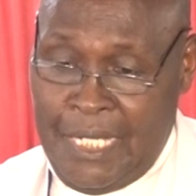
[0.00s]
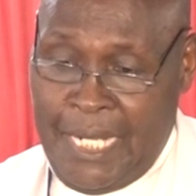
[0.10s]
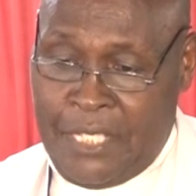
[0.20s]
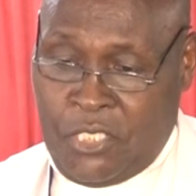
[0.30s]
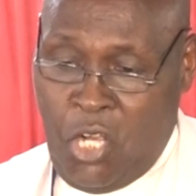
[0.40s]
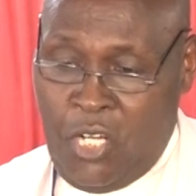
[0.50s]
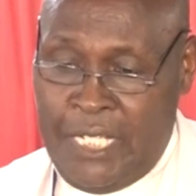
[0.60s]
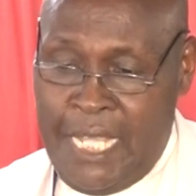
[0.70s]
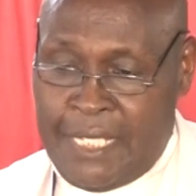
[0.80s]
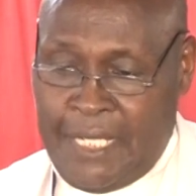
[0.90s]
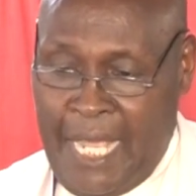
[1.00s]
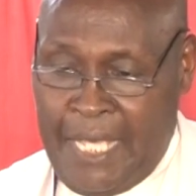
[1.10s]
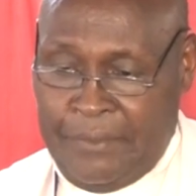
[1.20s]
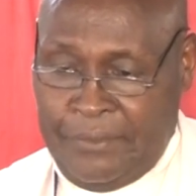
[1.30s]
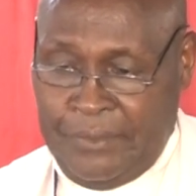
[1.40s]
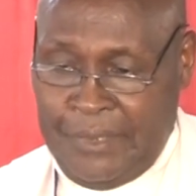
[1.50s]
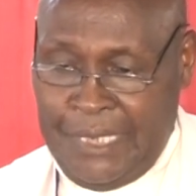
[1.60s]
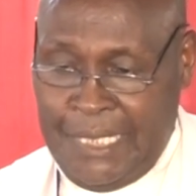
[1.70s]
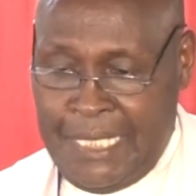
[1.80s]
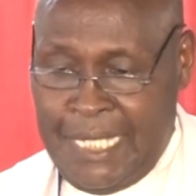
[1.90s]
restoring his life.
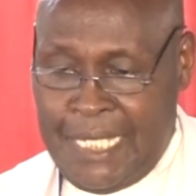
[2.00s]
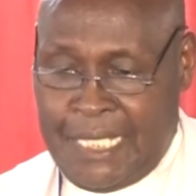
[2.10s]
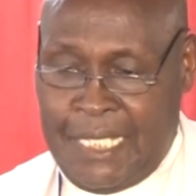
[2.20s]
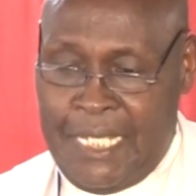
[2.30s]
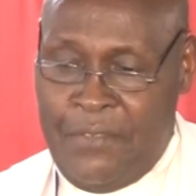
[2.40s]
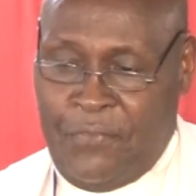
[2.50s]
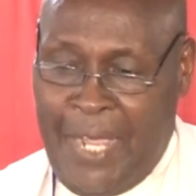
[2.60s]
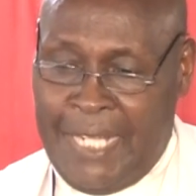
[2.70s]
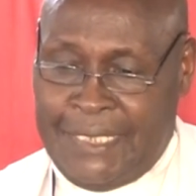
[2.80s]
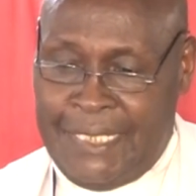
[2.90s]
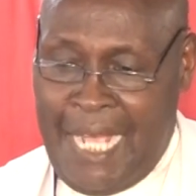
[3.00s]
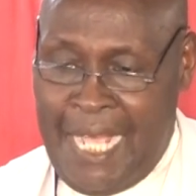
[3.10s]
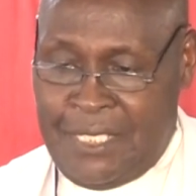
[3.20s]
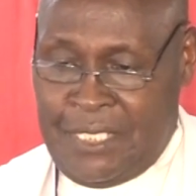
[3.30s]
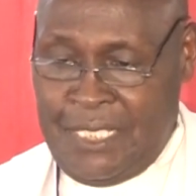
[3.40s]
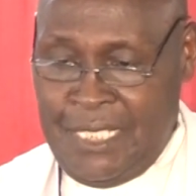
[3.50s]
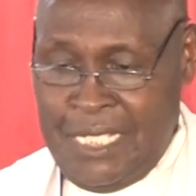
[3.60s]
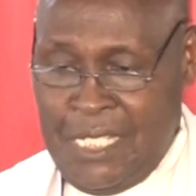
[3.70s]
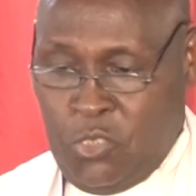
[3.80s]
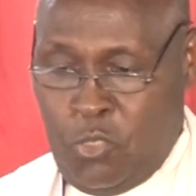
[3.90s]
He is inviting us
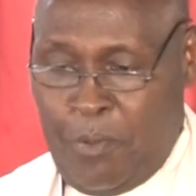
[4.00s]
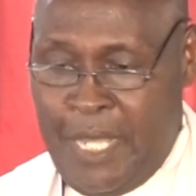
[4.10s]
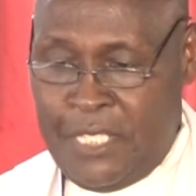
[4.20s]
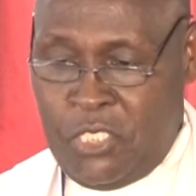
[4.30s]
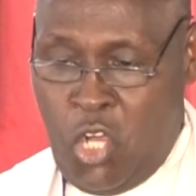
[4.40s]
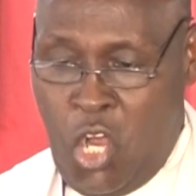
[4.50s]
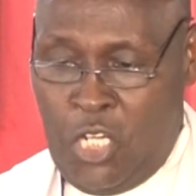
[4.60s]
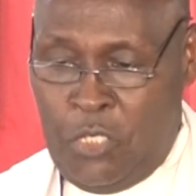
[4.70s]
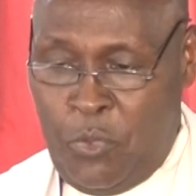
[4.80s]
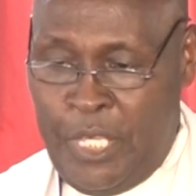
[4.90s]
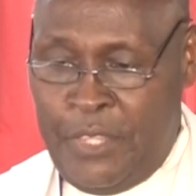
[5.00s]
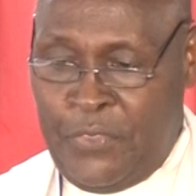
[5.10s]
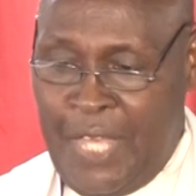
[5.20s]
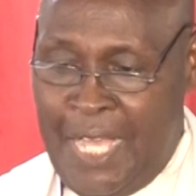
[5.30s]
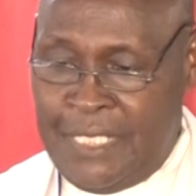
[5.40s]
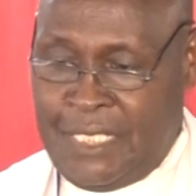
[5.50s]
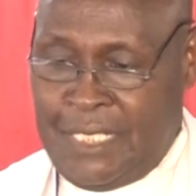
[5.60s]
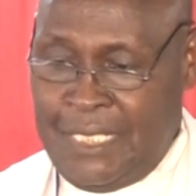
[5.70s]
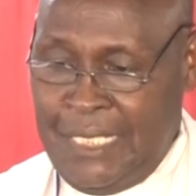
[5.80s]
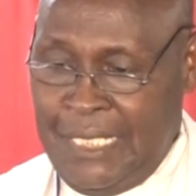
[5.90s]
to praise God with
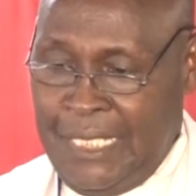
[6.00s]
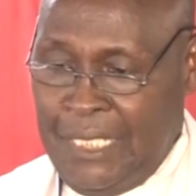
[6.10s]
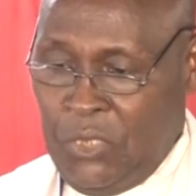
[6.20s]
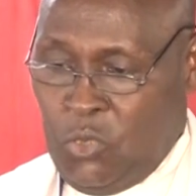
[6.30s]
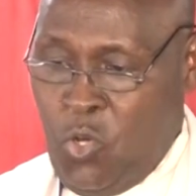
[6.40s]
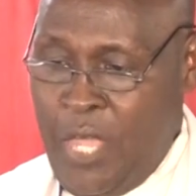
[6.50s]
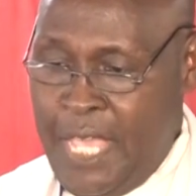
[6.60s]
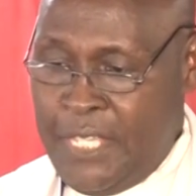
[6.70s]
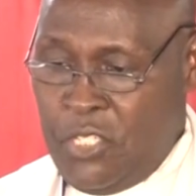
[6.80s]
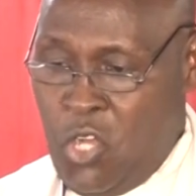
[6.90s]
thanks to his